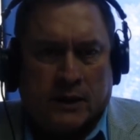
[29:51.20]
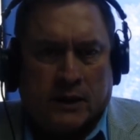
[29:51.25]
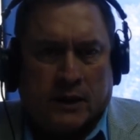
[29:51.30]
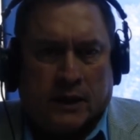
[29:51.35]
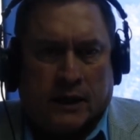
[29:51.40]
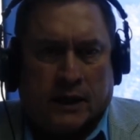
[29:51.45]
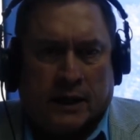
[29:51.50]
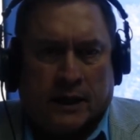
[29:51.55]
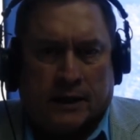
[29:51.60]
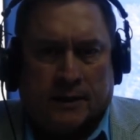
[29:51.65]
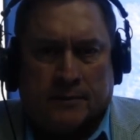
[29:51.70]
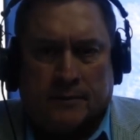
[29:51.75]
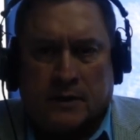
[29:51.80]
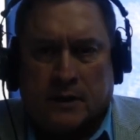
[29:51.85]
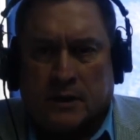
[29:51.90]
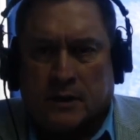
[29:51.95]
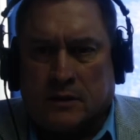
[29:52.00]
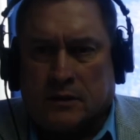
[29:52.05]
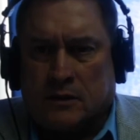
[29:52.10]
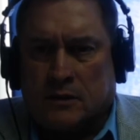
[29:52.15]
Um,
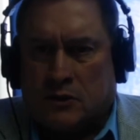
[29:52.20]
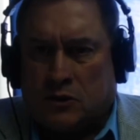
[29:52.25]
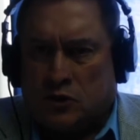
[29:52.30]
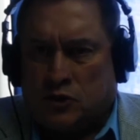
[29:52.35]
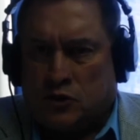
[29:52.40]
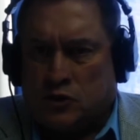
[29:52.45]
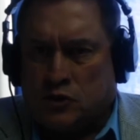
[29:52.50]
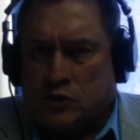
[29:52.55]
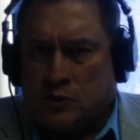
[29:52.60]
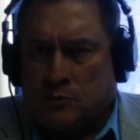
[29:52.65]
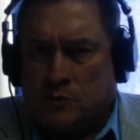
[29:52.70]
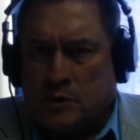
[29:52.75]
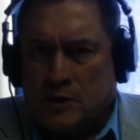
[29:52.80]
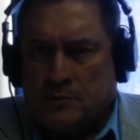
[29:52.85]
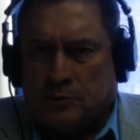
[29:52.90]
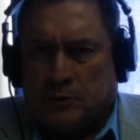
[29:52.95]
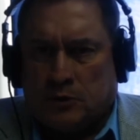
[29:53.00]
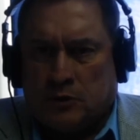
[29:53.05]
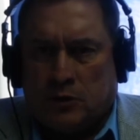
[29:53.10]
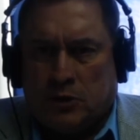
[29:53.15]
it, should
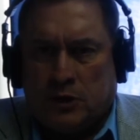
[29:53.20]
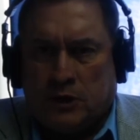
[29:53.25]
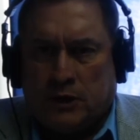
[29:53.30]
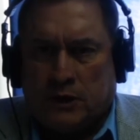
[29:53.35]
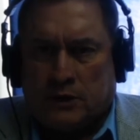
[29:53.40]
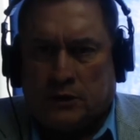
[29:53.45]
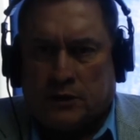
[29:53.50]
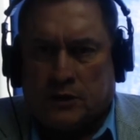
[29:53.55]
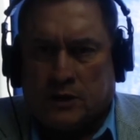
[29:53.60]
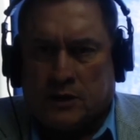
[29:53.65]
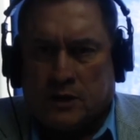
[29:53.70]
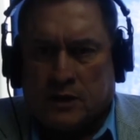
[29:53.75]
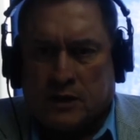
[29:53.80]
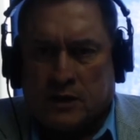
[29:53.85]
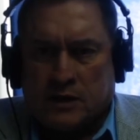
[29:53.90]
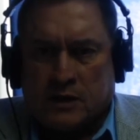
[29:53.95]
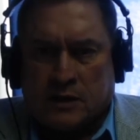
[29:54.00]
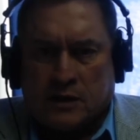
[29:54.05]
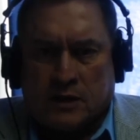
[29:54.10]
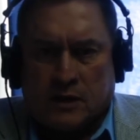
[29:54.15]
people look at
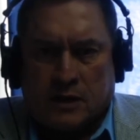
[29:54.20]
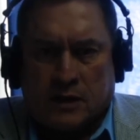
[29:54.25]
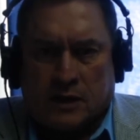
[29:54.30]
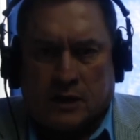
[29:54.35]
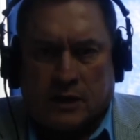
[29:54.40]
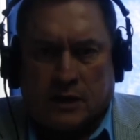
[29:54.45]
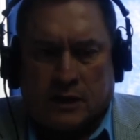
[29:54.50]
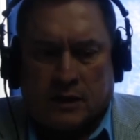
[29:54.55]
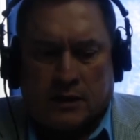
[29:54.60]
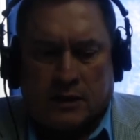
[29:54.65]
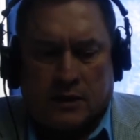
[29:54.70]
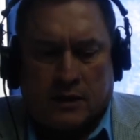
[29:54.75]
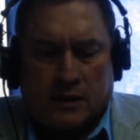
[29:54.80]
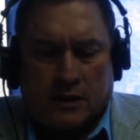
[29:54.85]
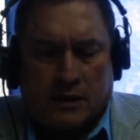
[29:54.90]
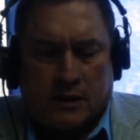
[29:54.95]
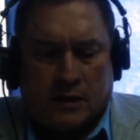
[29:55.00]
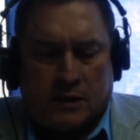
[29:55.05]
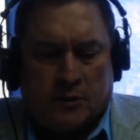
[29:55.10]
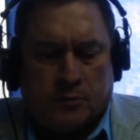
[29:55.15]
the uh,
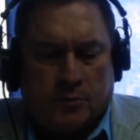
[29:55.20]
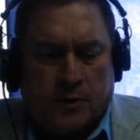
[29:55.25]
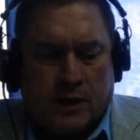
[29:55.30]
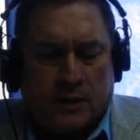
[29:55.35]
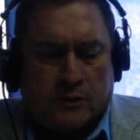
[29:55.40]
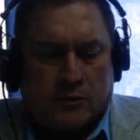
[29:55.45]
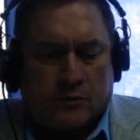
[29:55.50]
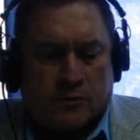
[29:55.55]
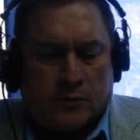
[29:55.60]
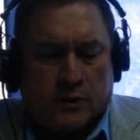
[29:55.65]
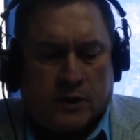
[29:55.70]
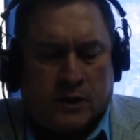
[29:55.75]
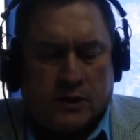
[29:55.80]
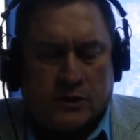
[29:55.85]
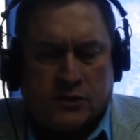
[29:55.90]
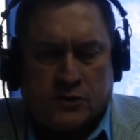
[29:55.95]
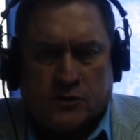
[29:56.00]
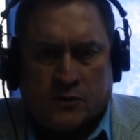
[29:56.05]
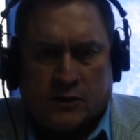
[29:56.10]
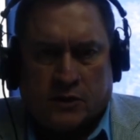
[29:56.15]
Independent
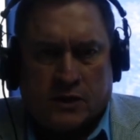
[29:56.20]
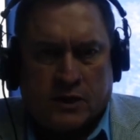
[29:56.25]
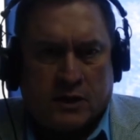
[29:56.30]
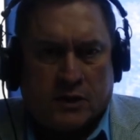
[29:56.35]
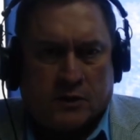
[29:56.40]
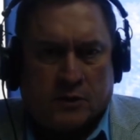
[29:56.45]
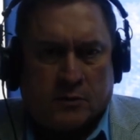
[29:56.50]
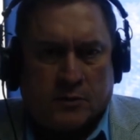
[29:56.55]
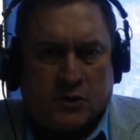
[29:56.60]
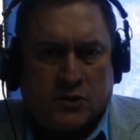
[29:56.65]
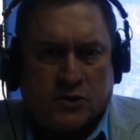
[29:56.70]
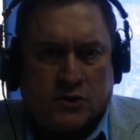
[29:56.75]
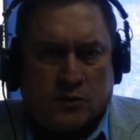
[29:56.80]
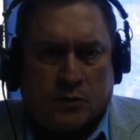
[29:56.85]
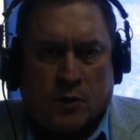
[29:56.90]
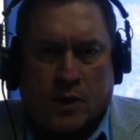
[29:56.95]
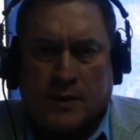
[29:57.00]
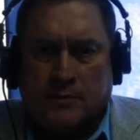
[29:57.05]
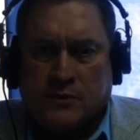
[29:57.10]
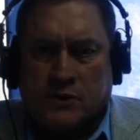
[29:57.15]
Redistricting Commission
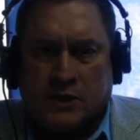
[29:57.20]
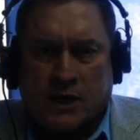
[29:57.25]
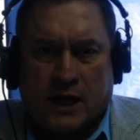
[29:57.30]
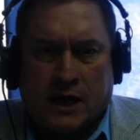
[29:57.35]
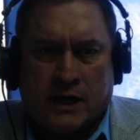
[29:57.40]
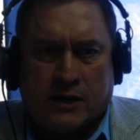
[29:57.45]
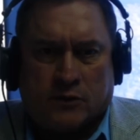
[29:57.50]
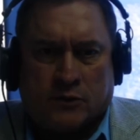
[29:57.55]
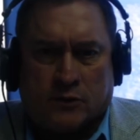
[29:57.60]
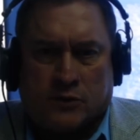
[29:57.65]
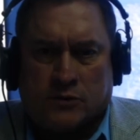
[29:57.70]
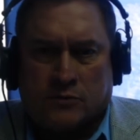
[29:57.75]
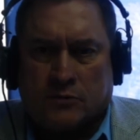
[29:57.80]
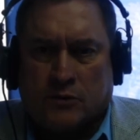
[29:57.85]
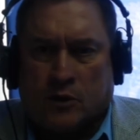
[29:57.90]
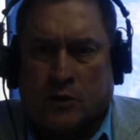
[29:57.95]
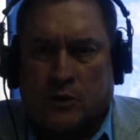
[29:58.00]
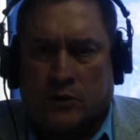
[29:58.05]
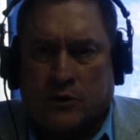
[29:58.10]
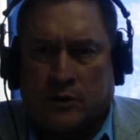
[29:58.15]
website or,
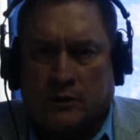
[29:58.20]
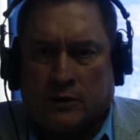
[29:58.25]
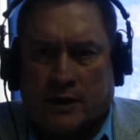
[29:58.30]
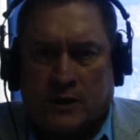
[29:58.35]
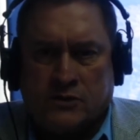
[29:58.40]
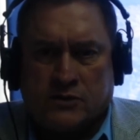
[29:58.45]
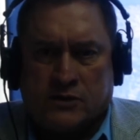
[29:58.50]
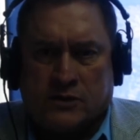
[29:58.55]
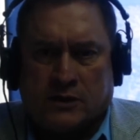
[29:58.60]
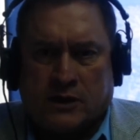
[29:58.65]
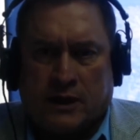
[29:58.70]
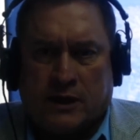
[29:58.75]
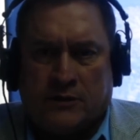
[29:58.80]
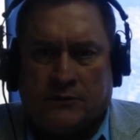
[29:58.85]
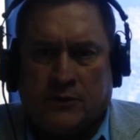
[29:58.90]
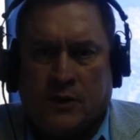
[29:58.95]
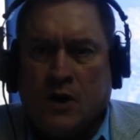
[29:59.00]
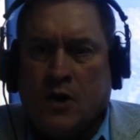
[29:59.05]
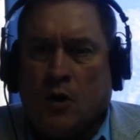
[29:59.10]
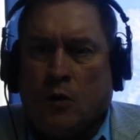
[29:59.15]
or the
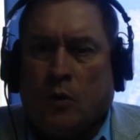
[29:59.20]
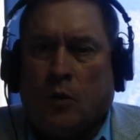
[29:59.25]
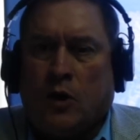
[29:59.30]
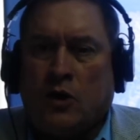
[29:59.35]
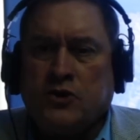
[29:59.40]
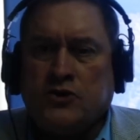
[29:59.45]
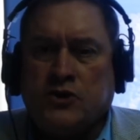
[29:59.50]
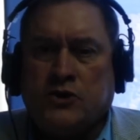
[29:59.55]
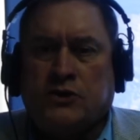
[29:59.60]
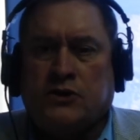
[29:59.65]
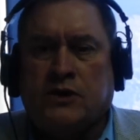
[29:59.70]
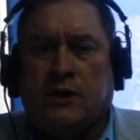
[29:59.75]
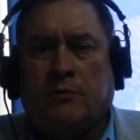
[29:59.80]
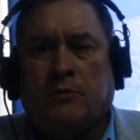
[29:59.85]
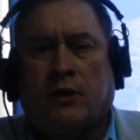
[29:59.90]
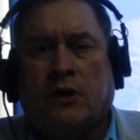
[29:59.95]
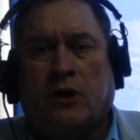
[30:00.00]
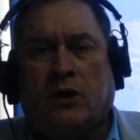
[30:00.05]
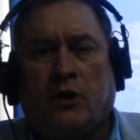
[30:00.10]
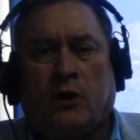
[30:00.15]
legislative? Where should
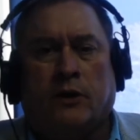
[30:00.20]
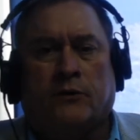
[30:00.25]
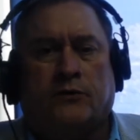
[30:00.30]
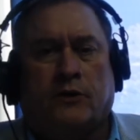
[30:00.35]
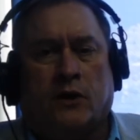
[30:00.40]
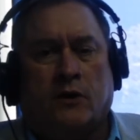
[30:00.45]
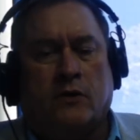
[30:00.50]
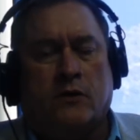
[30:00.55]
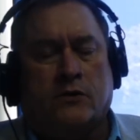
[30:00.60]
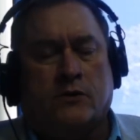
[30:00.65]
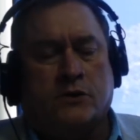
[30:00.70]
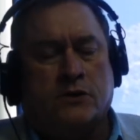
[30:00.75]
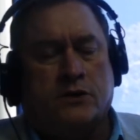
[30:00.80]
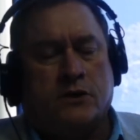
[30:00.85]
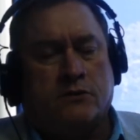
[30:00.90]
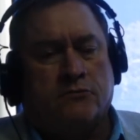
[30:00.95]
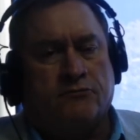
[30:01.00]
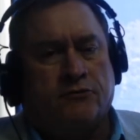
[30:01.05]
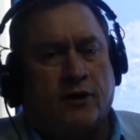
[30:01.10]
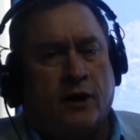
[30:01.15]
somebody go if they're
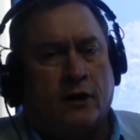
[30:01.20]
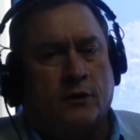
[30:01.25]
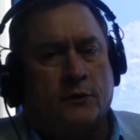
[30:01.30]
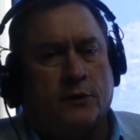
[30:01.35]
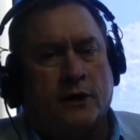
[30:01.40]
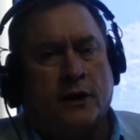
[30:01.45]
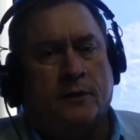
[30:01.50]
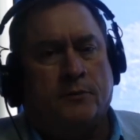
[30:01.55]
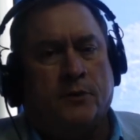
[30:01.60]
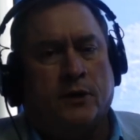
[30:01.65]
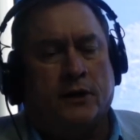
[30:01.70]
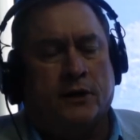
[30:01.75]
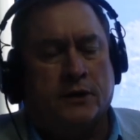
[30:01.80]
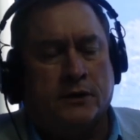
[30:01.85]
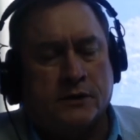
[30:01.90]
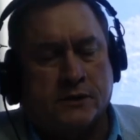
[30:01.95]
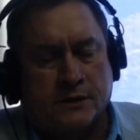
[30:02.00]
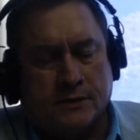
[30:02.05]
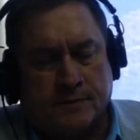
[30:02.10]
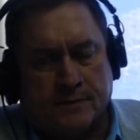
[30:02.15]
interested in following up on this?